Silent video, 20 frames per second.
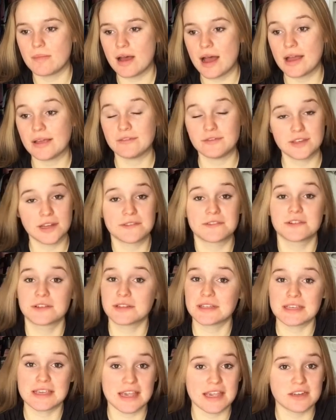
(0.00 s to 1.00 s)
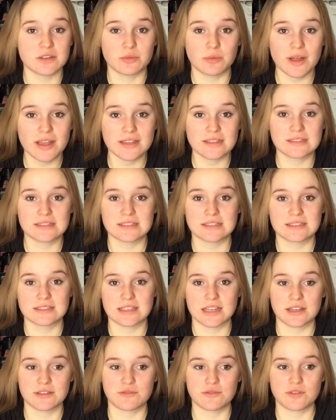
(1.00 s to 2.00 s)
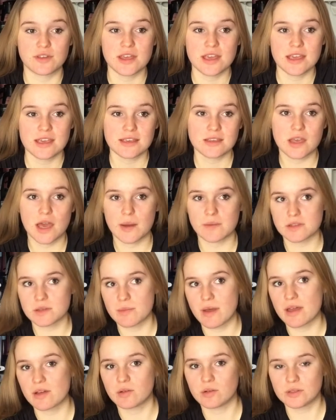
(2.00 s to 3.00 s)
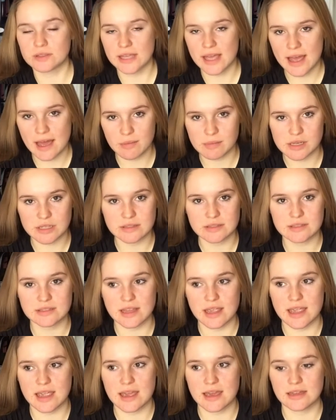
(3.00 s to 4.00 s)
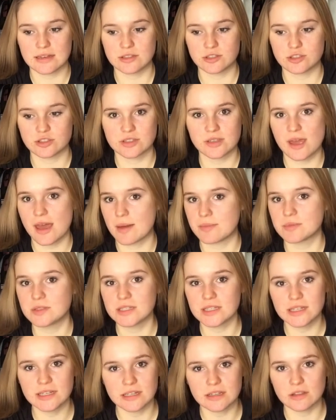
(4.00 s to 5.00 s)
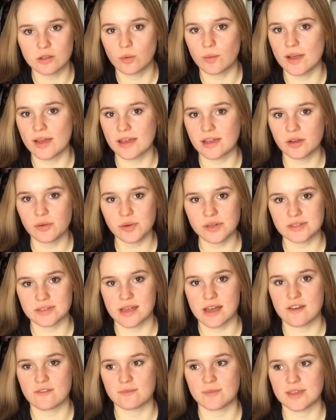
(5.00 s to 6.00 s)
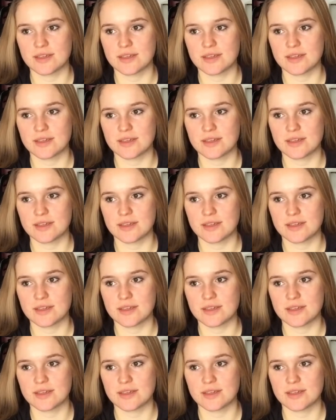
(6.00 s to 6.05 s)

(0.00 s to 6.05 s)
I've definitely gained weight since I've kept my old habits and just kept eating the way I always have